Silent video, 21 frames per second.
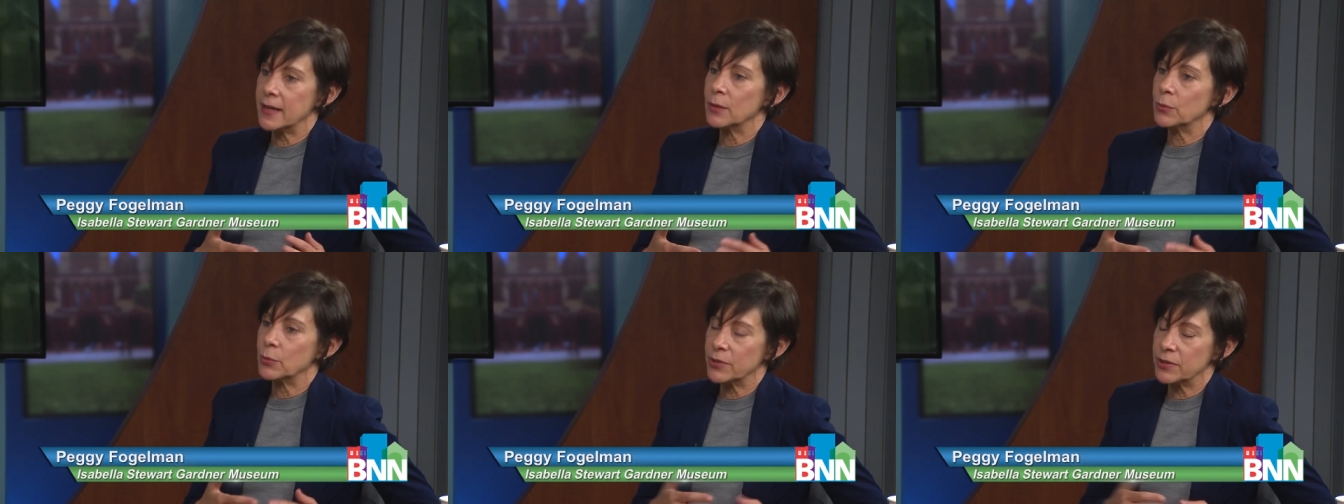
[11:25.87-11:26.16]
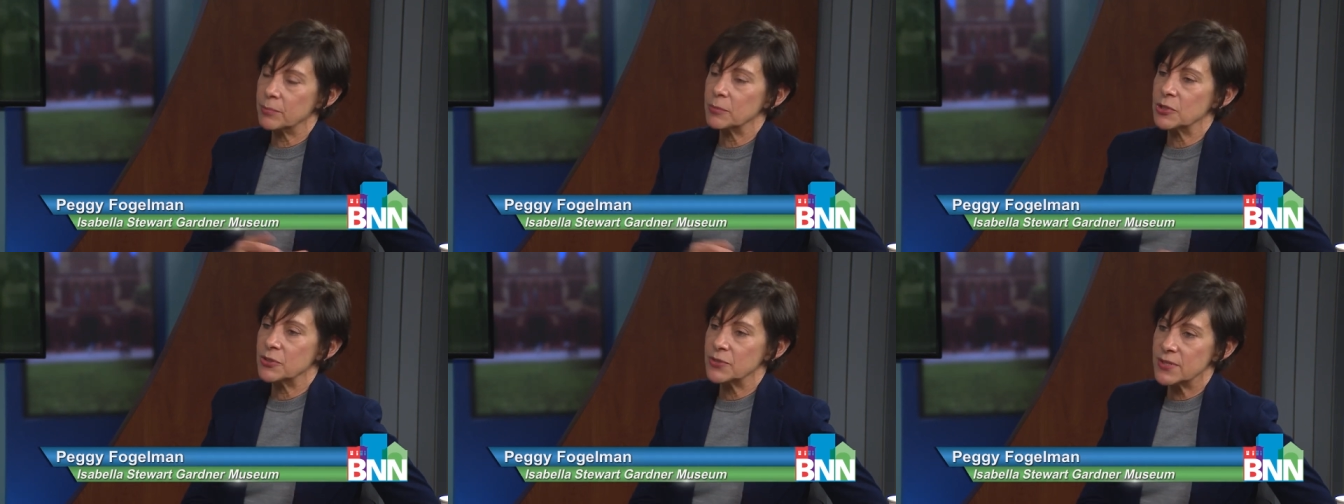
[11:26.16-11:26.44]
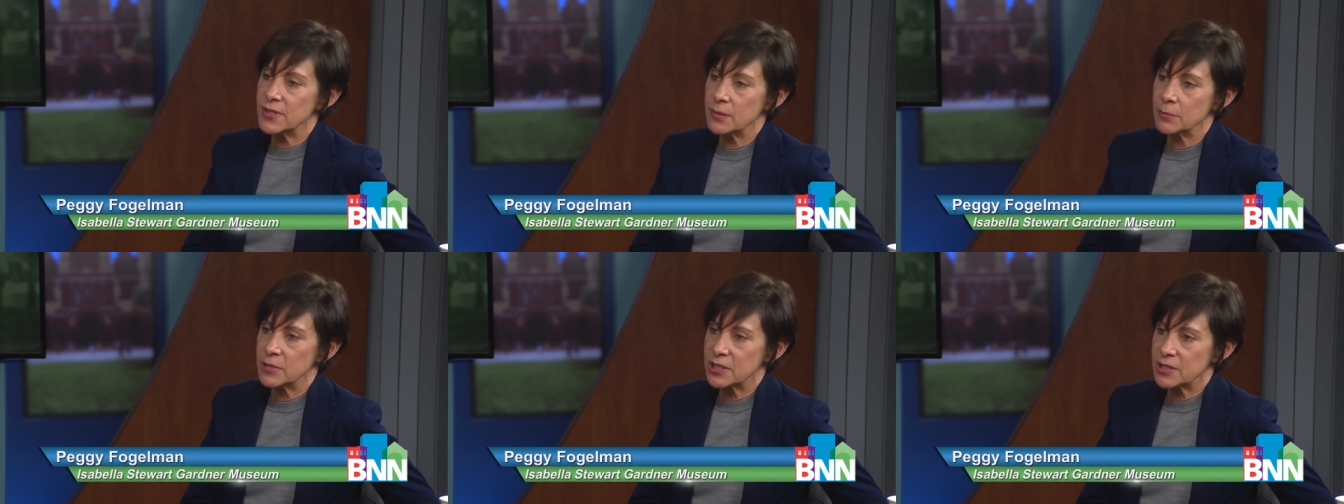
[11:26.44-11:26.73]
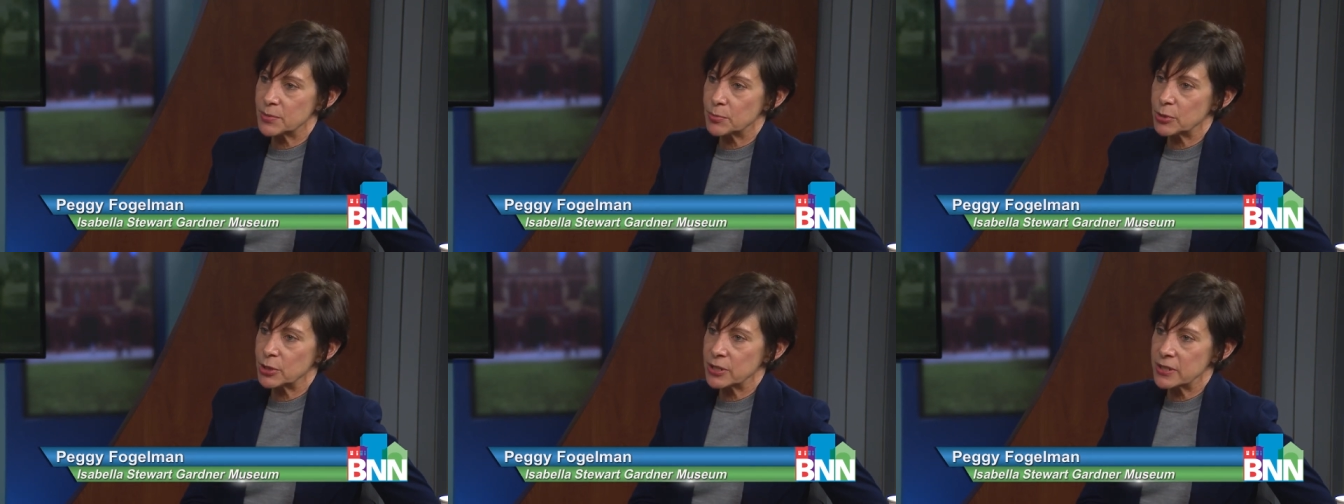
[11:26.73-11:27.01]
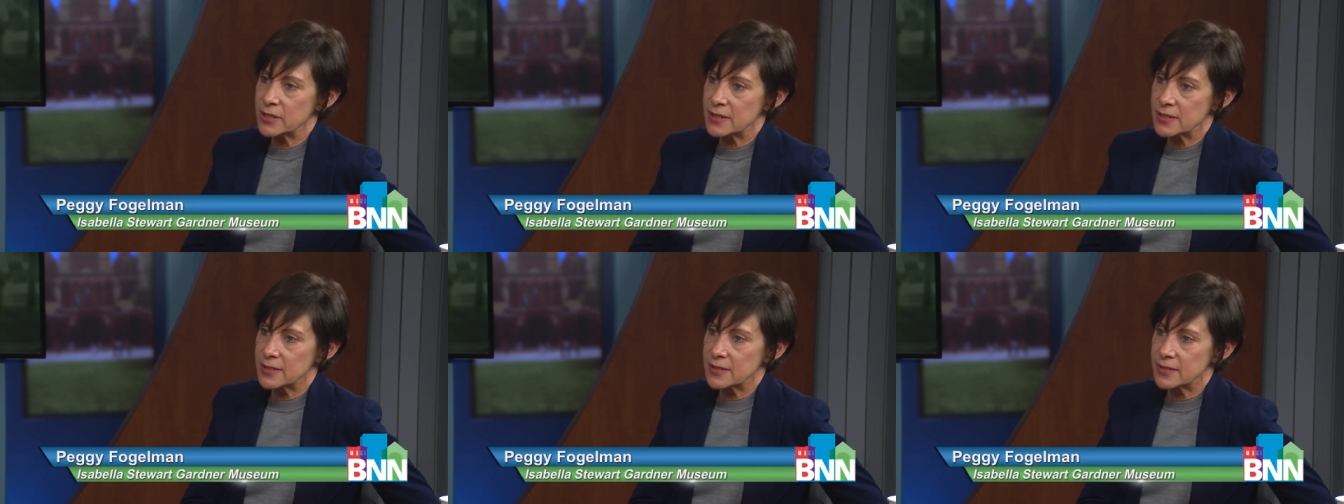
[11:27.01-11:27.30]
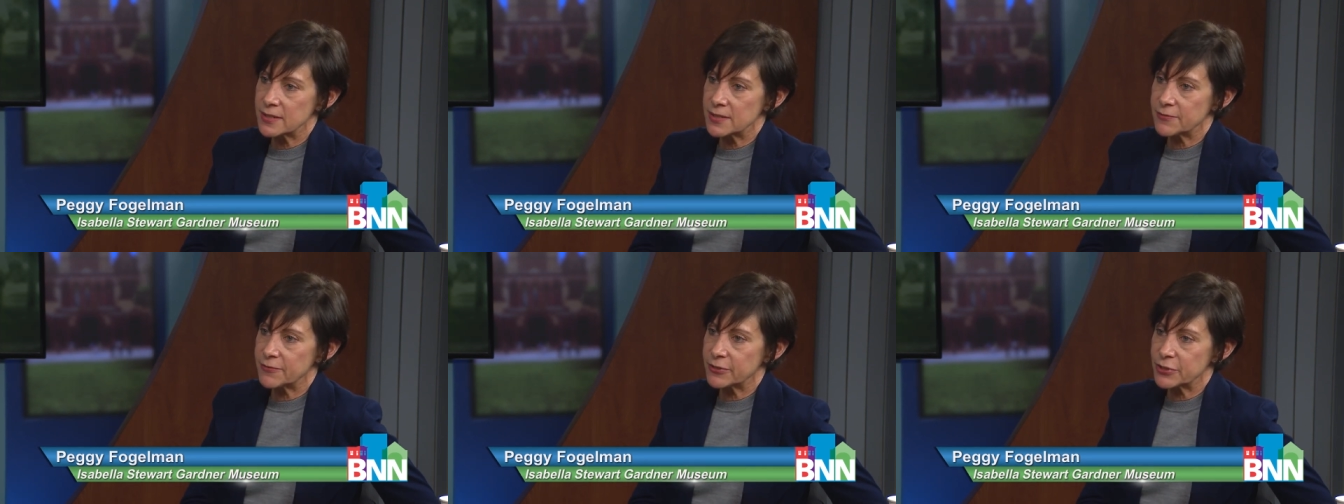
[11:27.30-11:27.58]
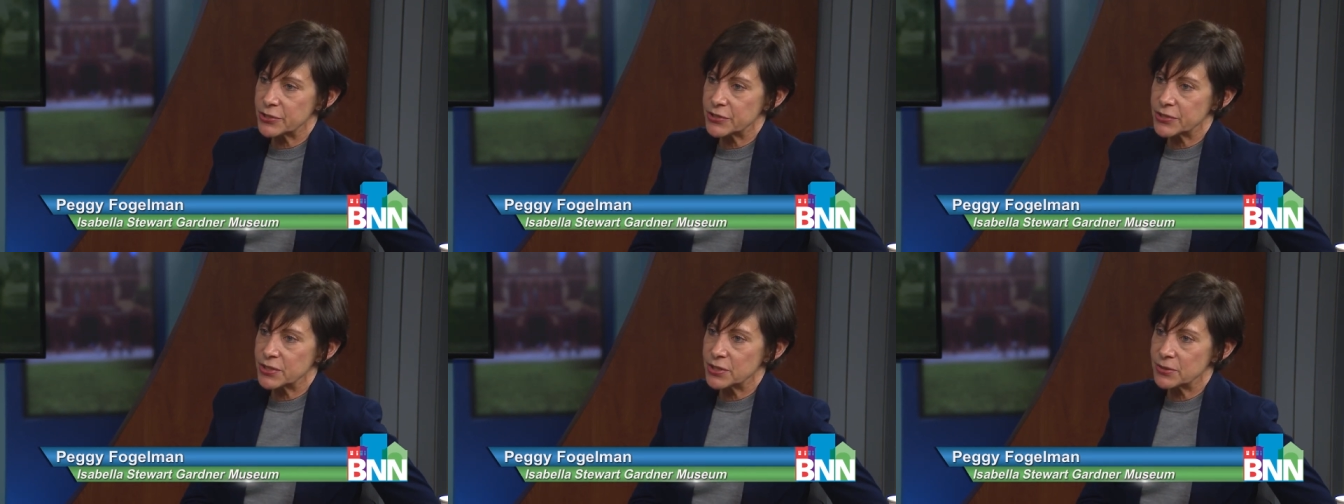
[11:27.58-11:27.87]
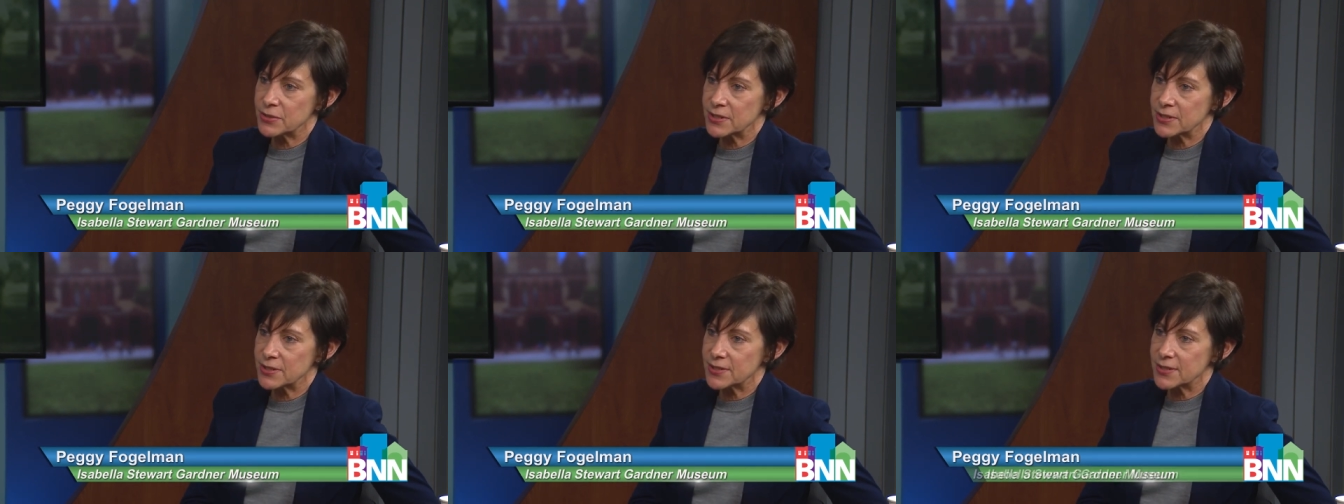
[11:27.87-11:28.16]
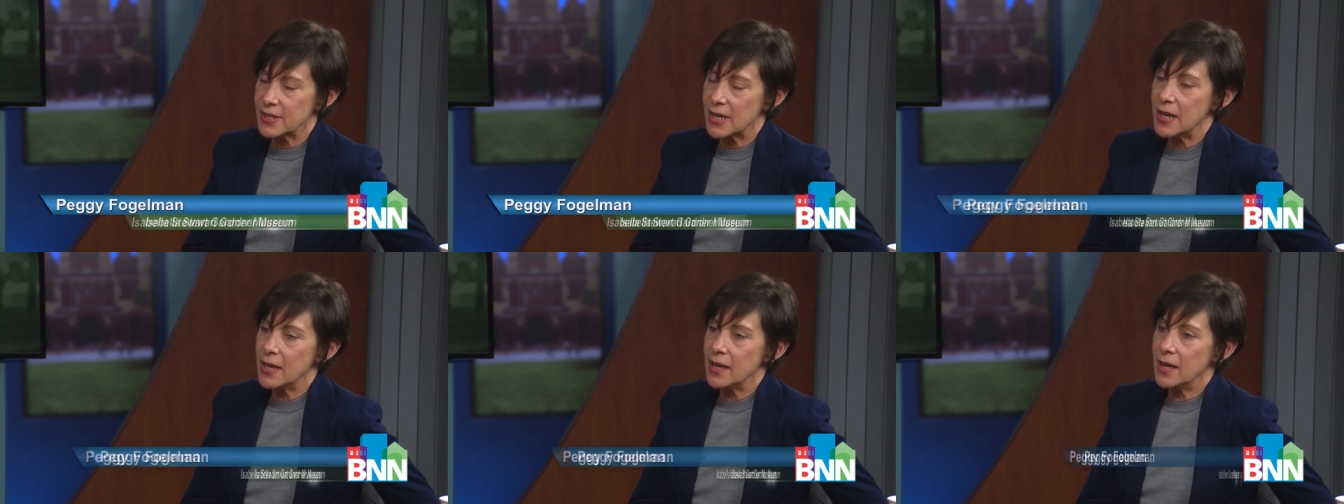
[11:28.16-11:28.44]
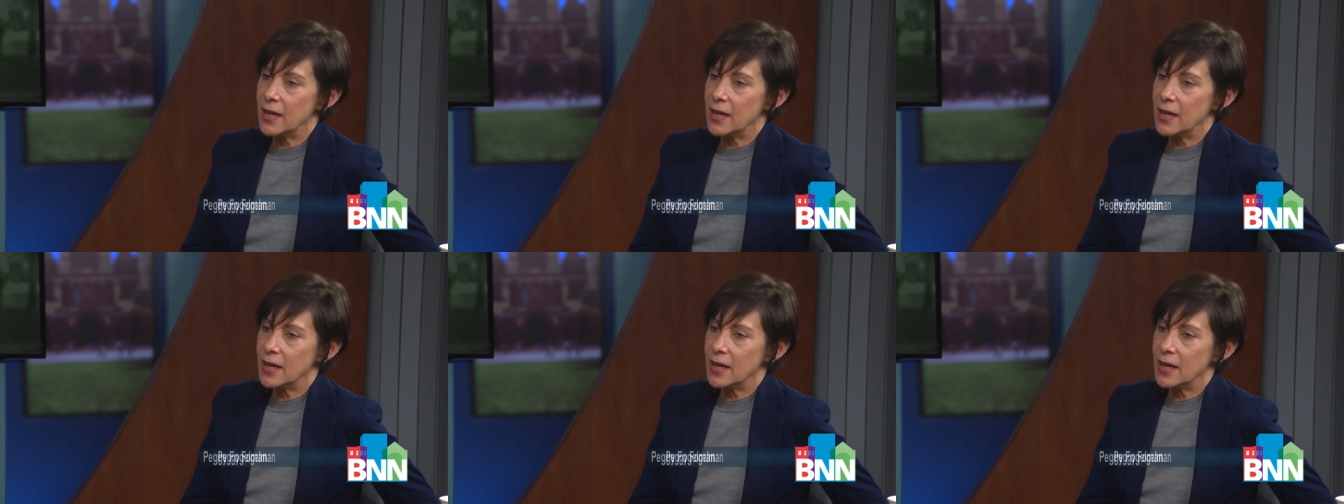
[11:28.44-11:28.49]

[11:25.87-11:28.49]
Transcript: that with museum experiences for students